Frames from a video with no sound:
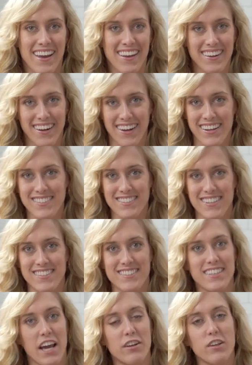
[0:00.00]
Hey guys,
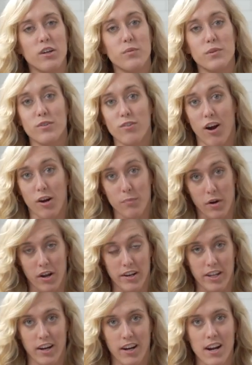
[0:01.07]
it's Kendallin with Crock-Pot
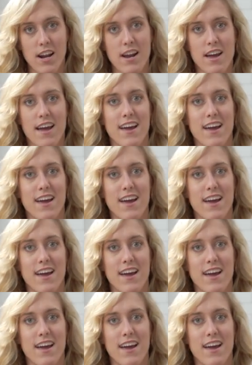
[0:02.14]
here,